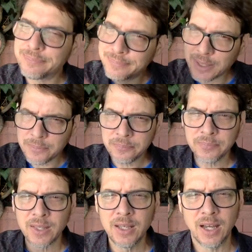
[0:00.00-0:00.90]
So
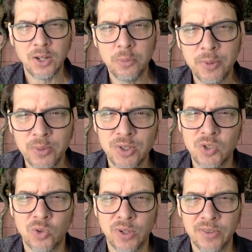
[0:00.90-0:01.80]
I hope you
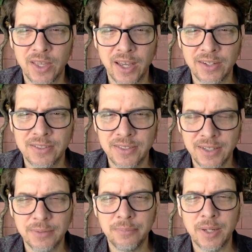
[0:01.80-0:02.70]
enjoyed that.
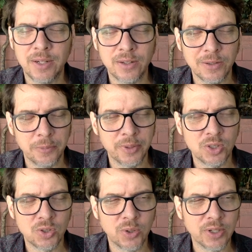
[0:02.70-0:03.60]
I made it a little bit
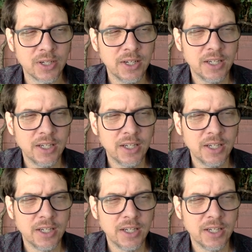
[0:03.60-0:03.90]
short.